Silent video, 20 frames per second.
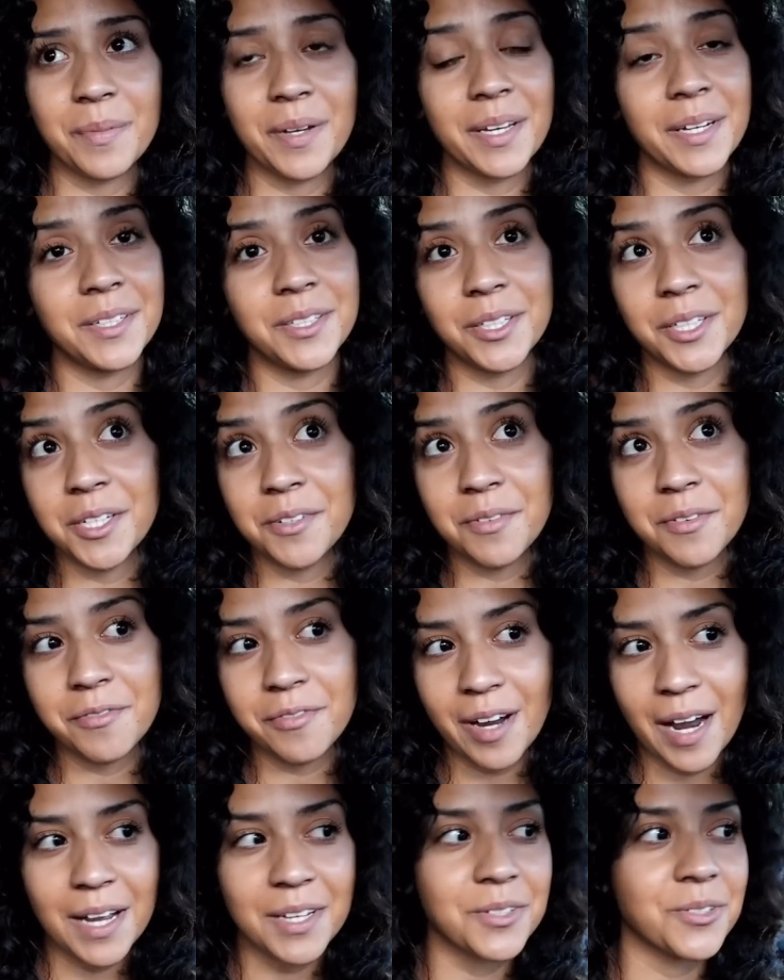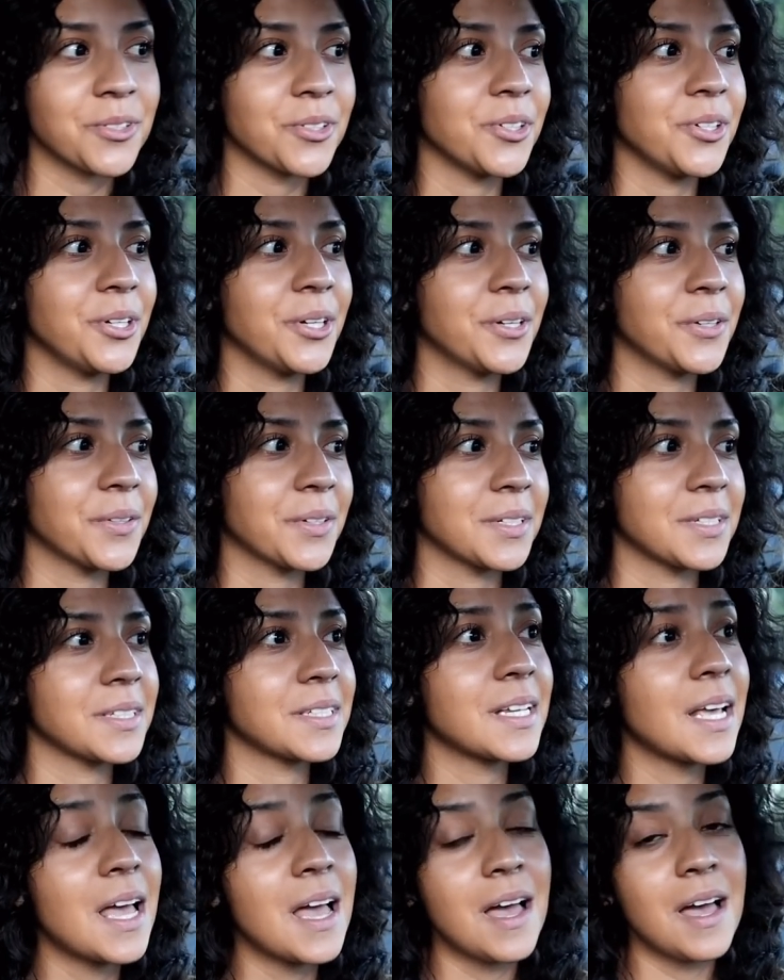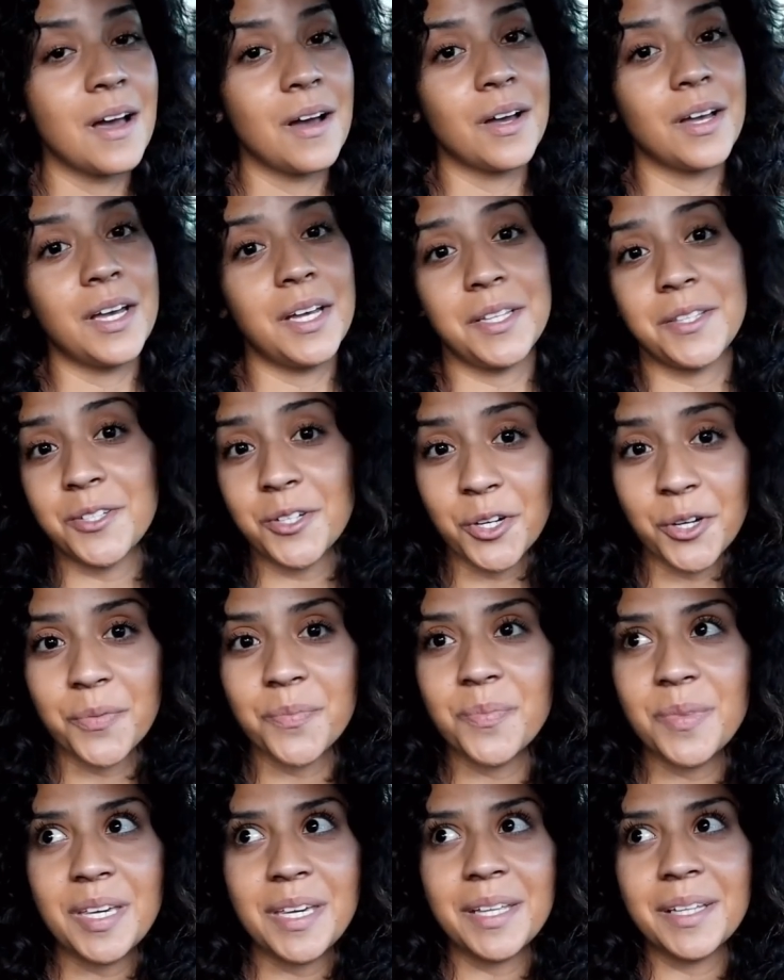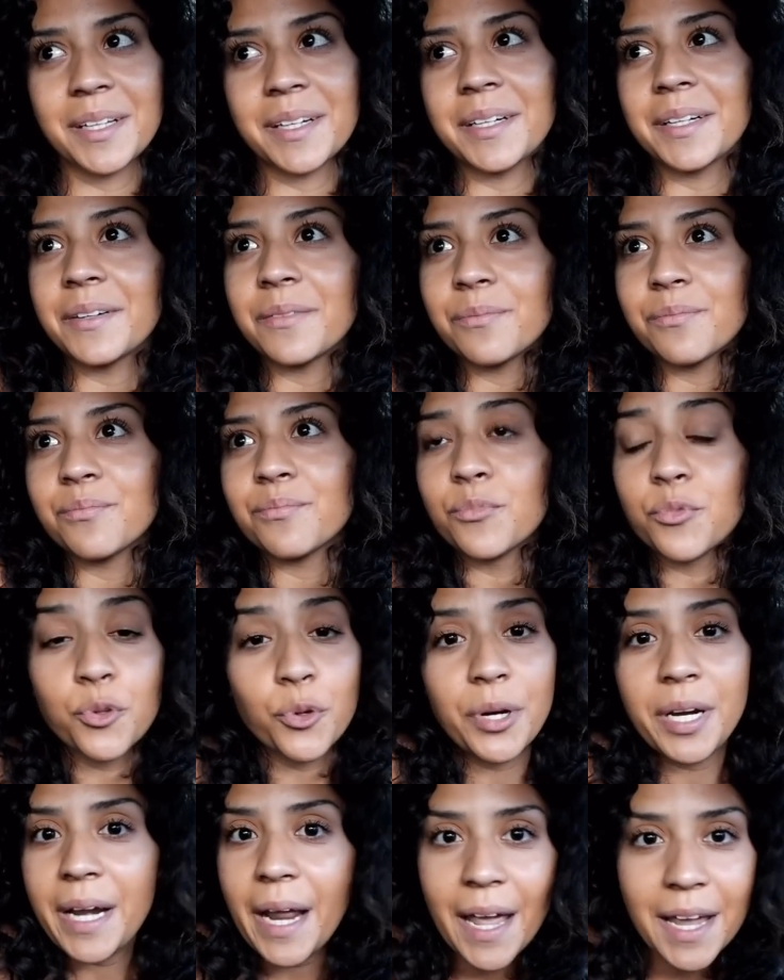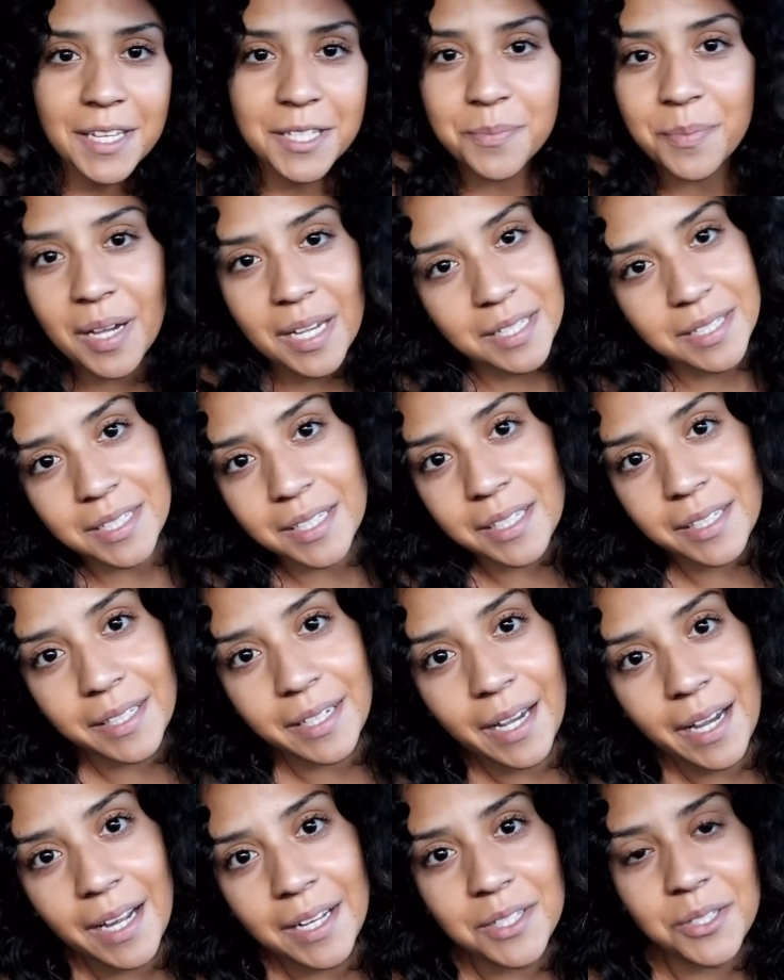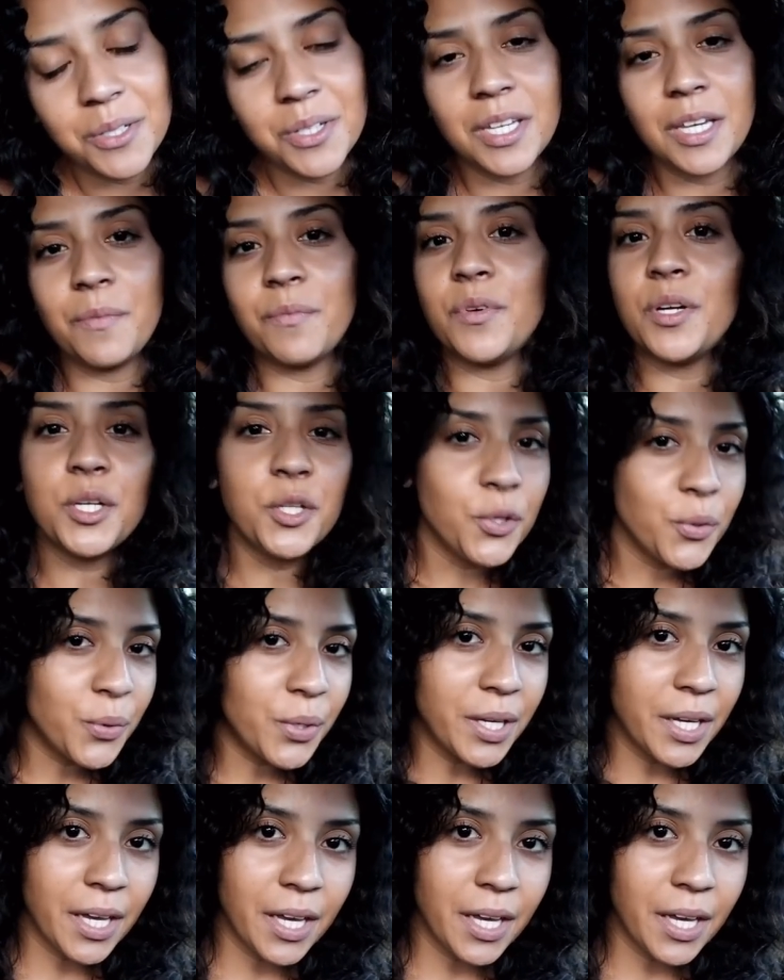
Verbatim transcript: get it done even faster, you know, because it took me like three days basically. I had to keep redoing